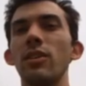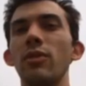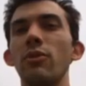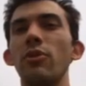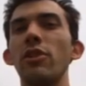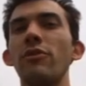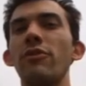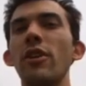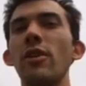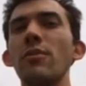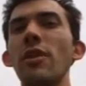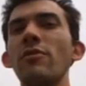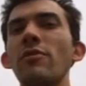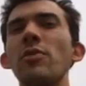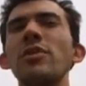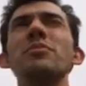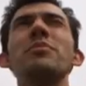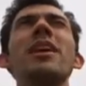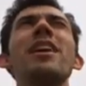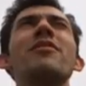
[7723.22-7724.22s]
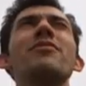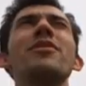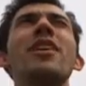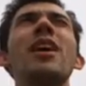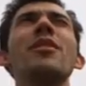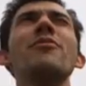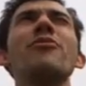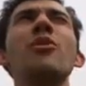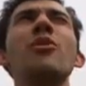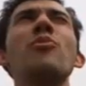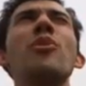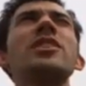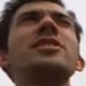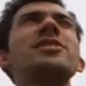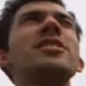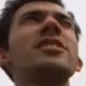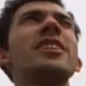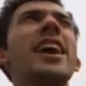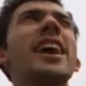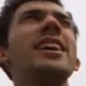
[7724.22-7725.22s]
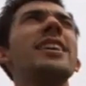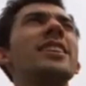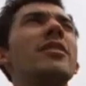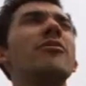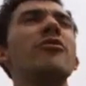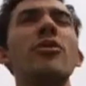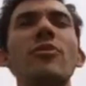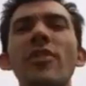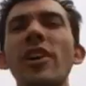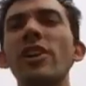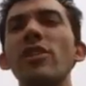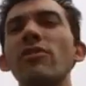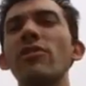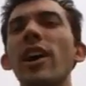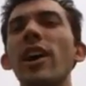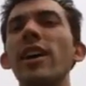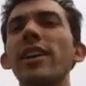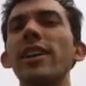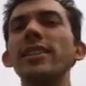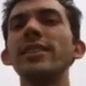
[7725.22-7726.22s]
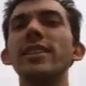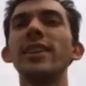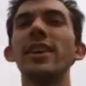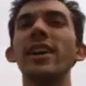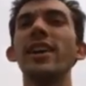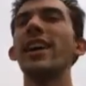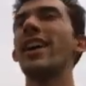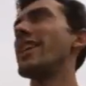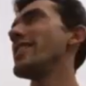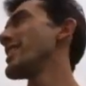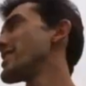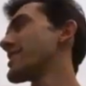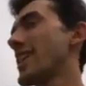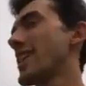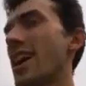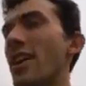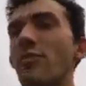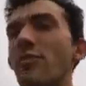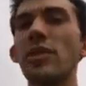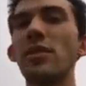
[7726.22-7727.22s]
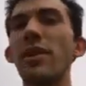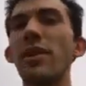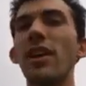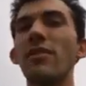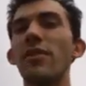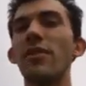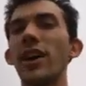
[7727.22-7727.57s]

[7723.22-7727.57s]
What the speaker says: Where are you from? Have you been to Banff? I'm from Western Canada. I'm from Vancouver Island. And yes, I have been to Banff.